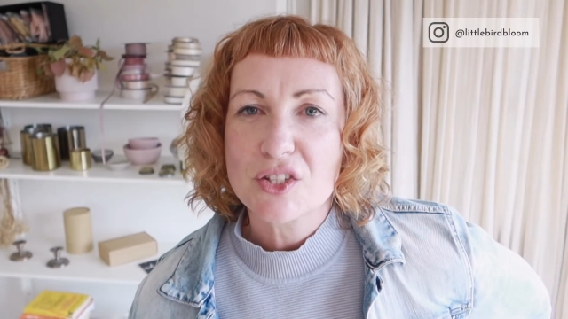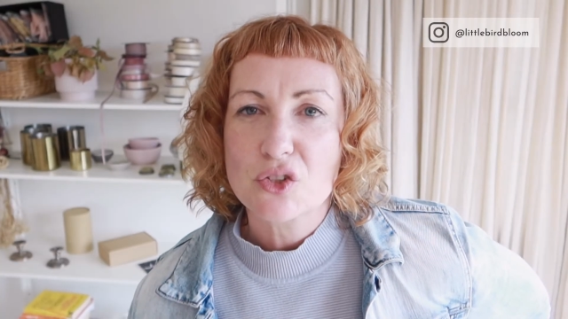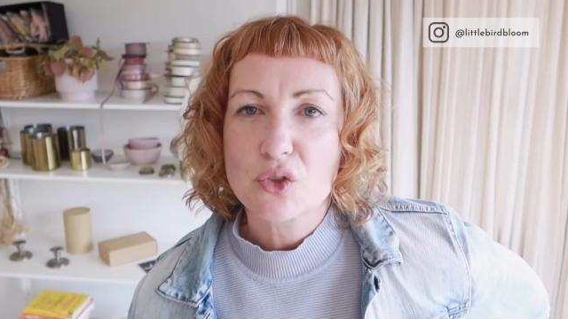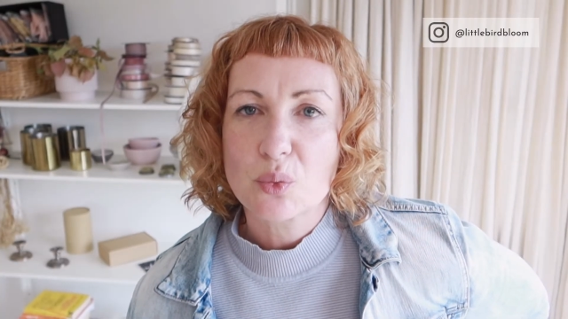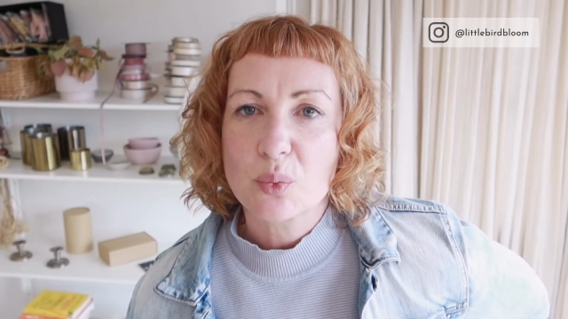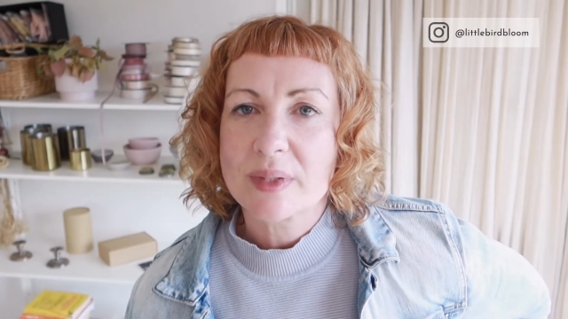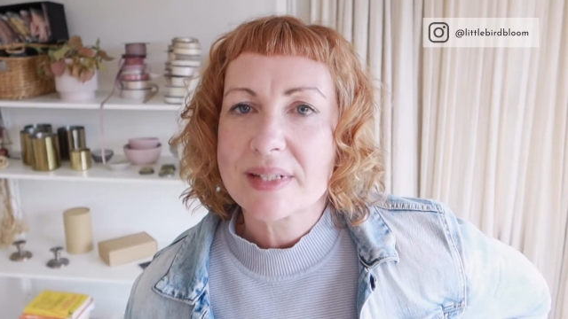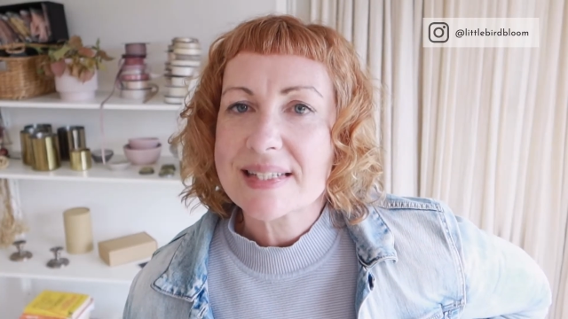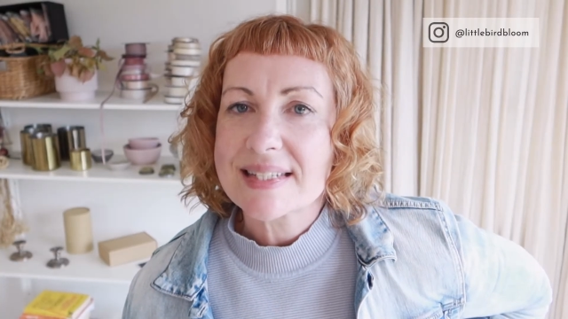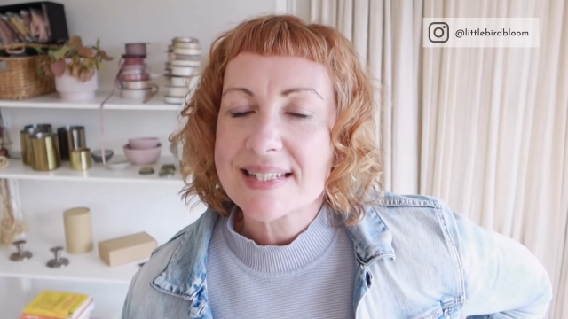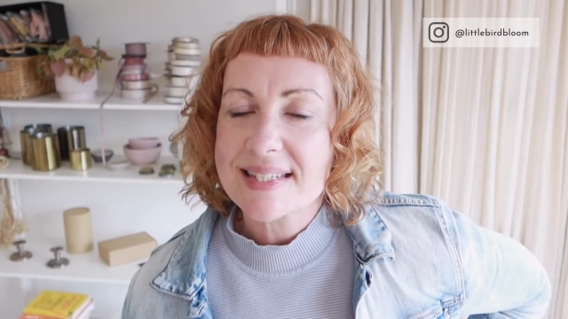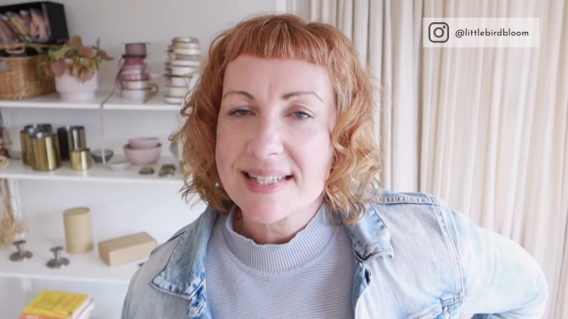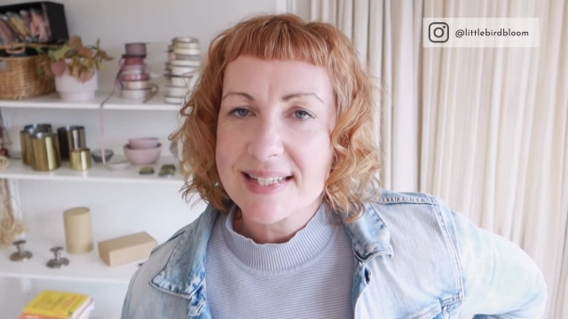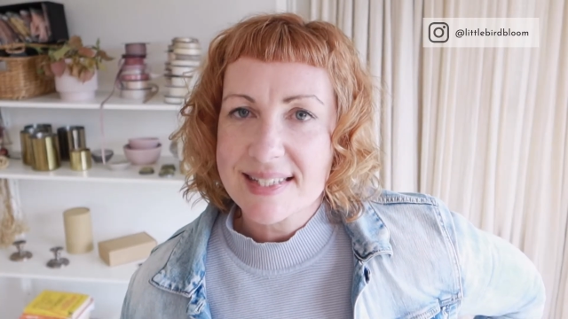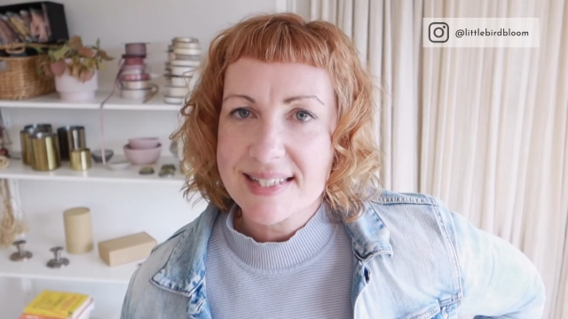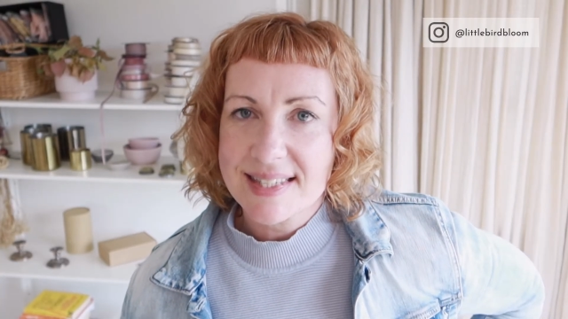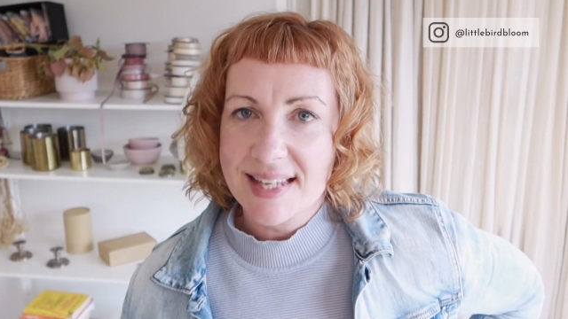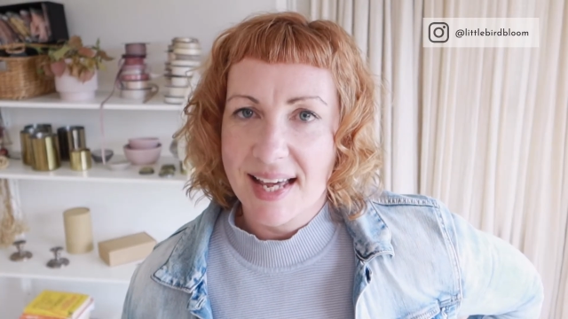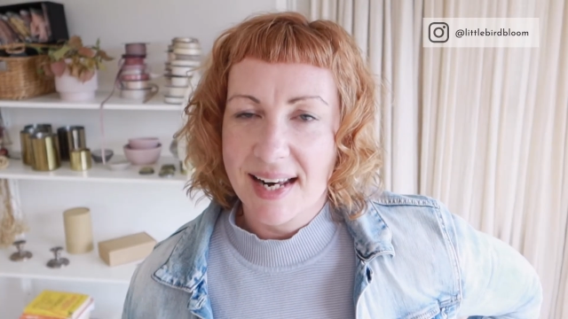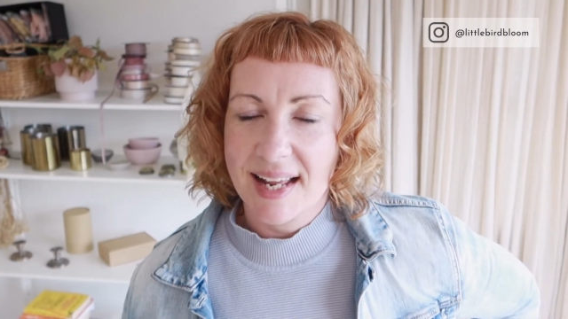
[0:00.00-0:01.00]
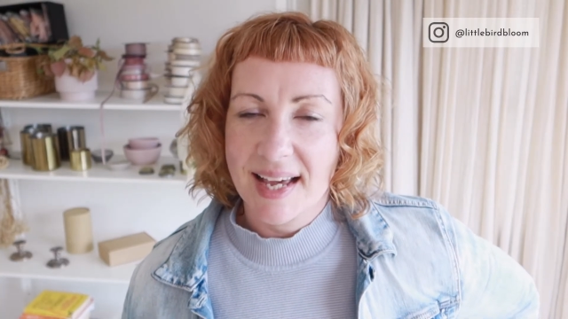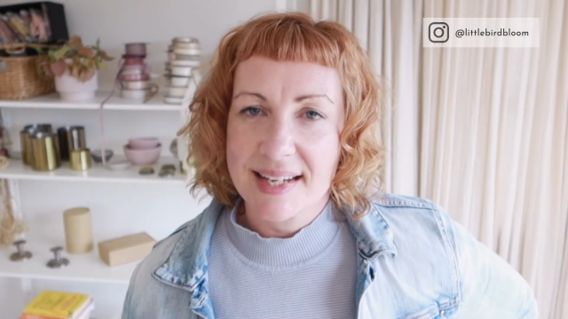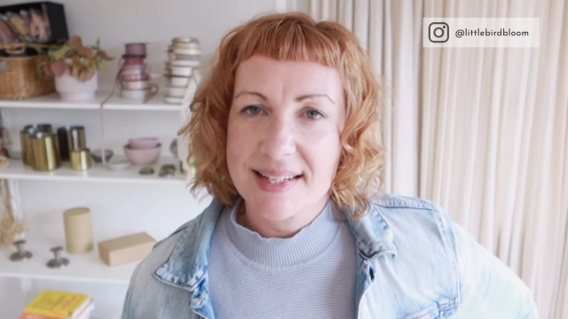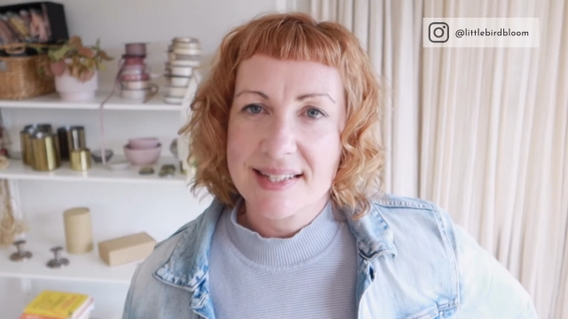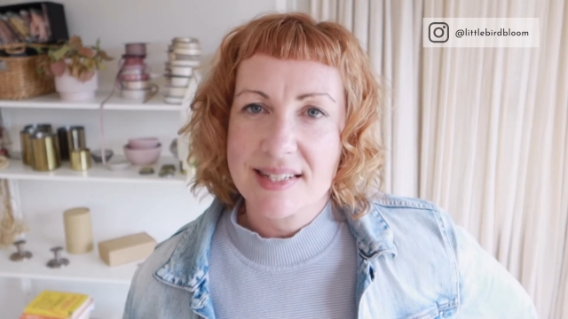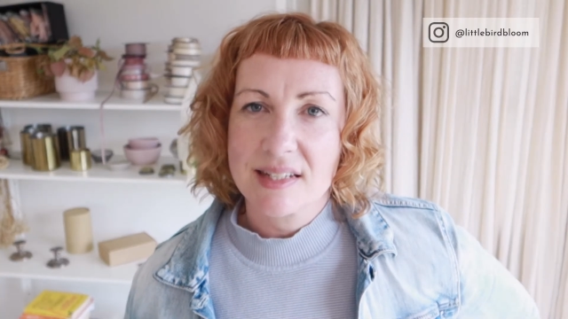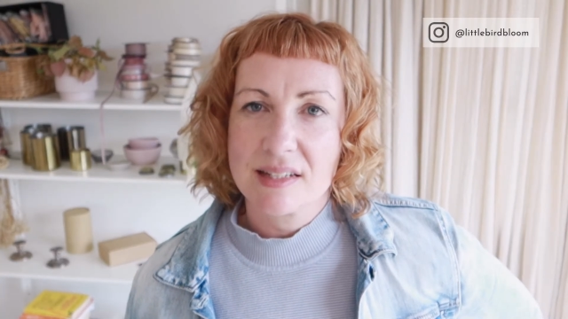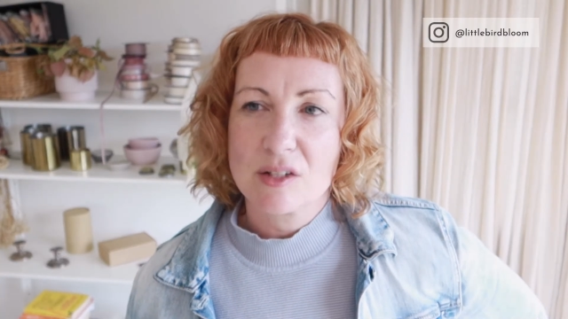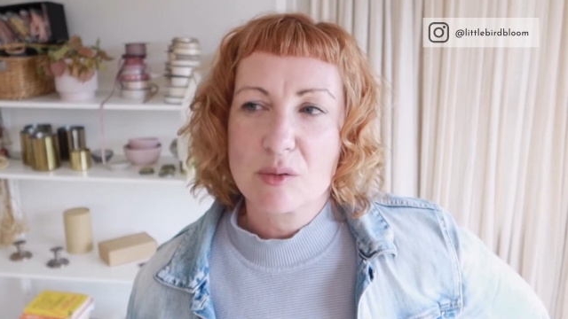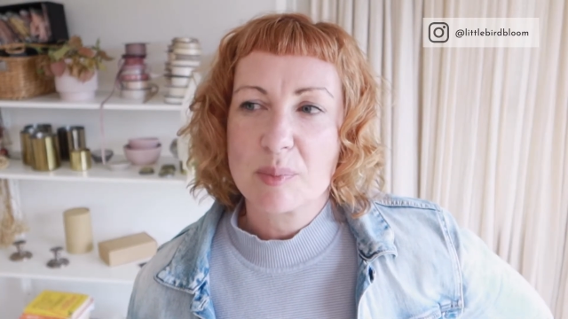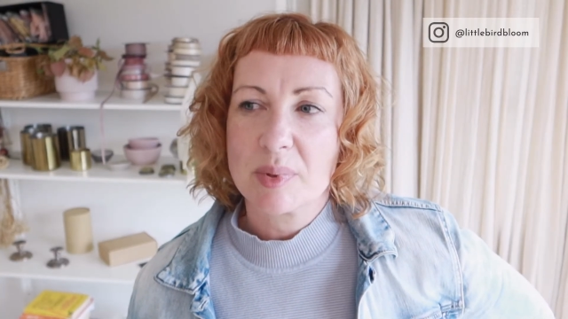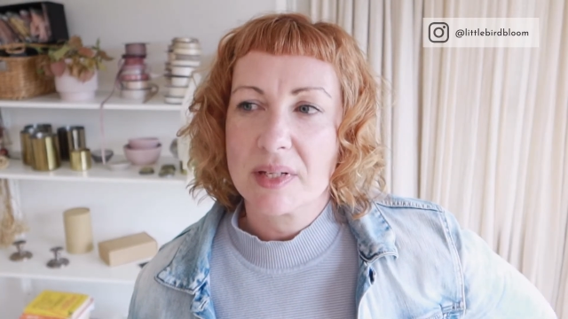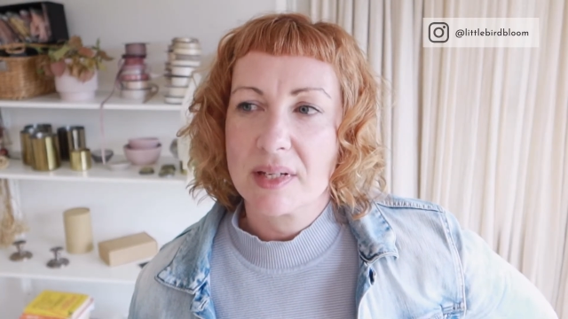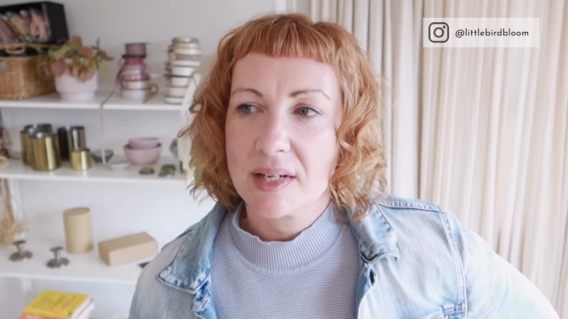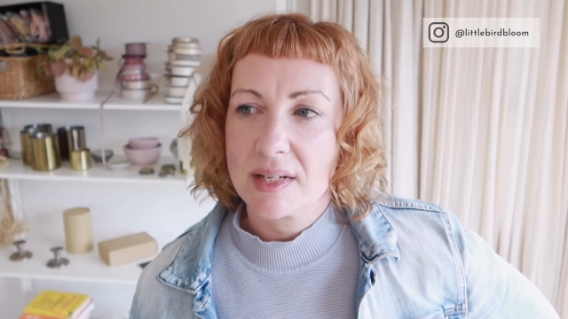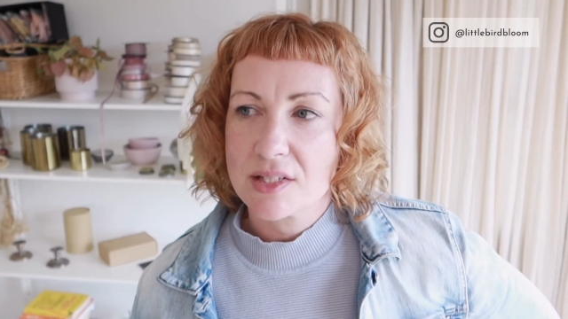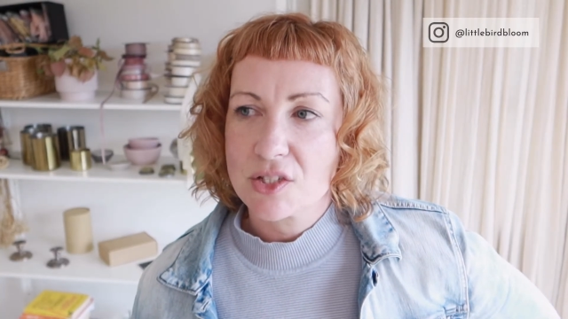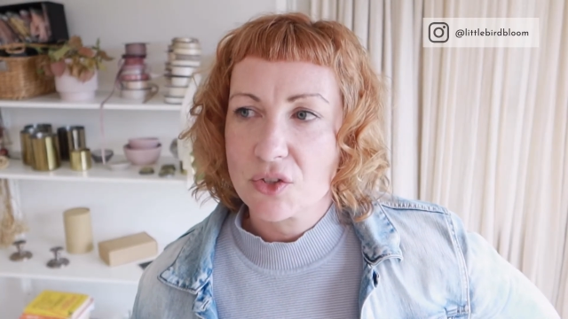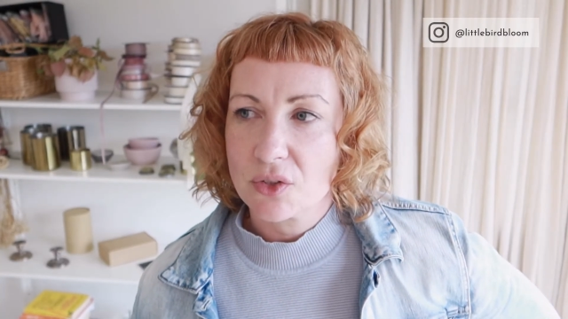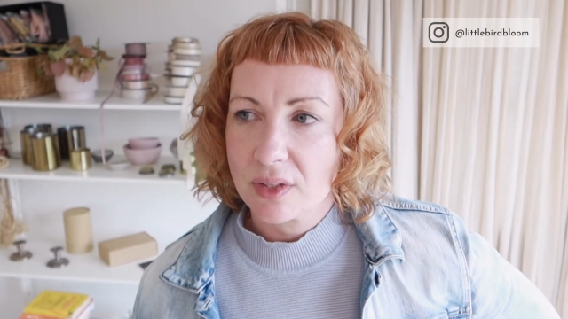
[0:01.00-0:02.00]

to resist that idea because